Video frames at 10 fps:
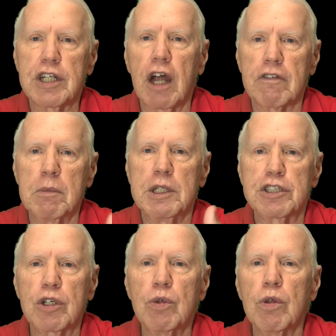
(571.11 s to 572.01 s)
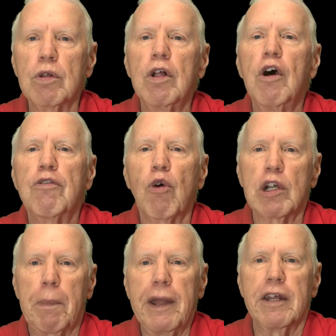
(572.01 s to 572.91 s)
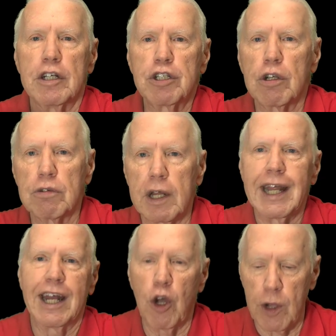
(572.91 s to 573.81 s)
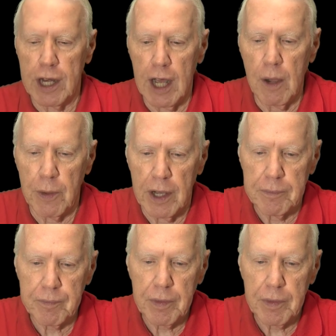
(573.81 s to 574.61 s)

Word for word: government school for dependent children in Okinawa.